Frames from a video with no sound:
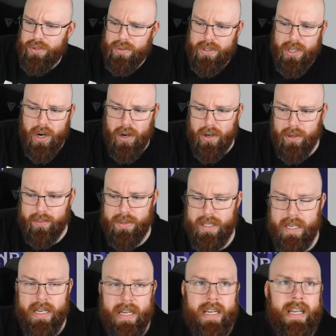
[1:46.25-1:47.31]
terms.
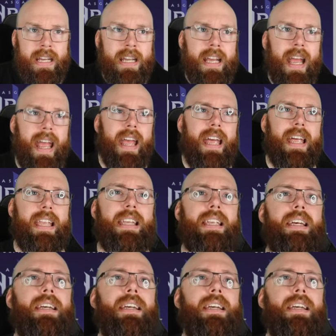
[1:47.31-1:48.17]
And